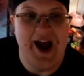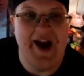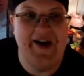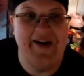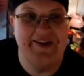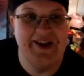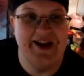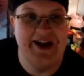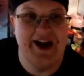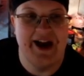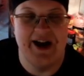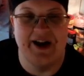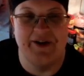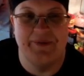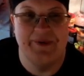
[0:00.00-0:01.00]
And
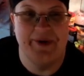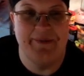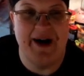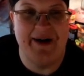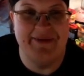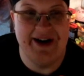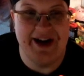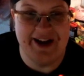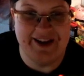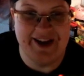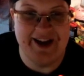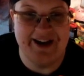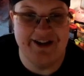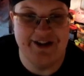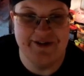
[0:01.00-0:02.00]

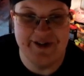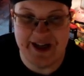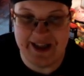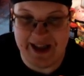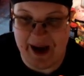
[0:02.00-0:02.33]
then doing